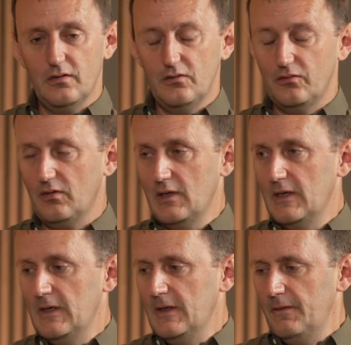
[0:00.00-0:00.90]
because
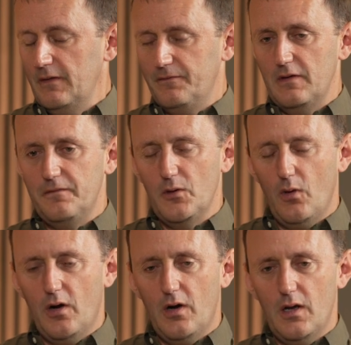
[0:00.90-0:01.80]
if you
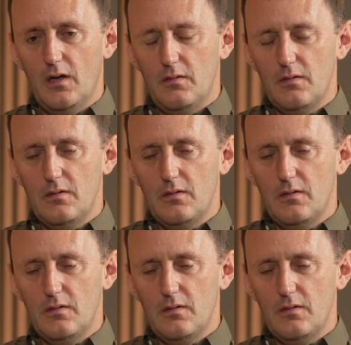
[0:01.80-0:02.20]
are